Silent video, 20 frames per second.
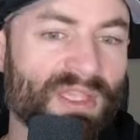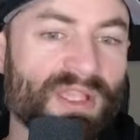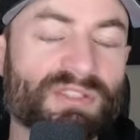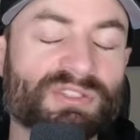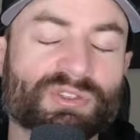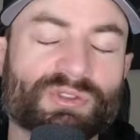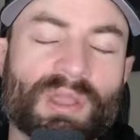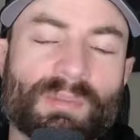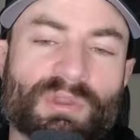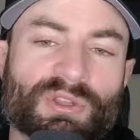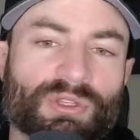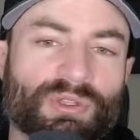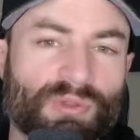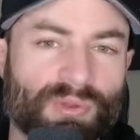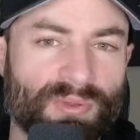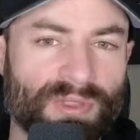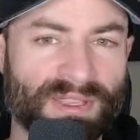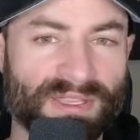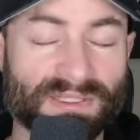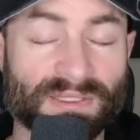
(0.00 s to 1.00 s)
So number
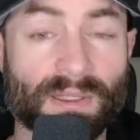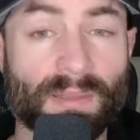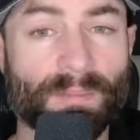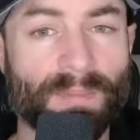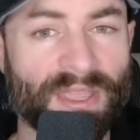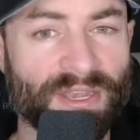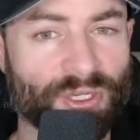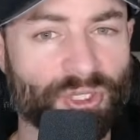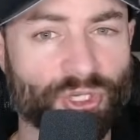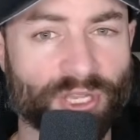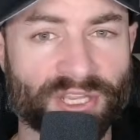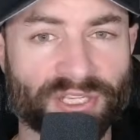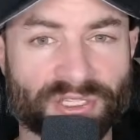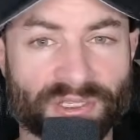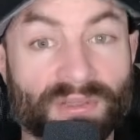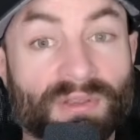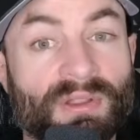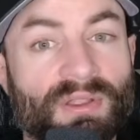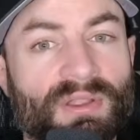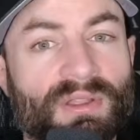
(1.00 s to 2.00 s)
two is
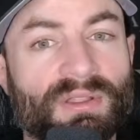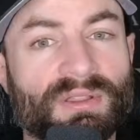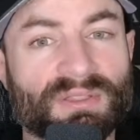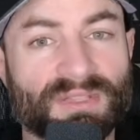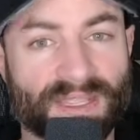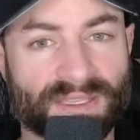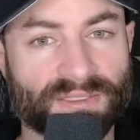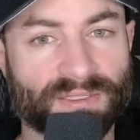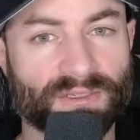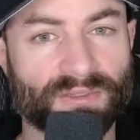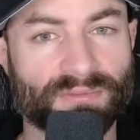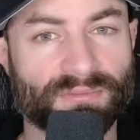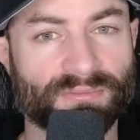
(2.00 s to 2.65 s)
penetration tester.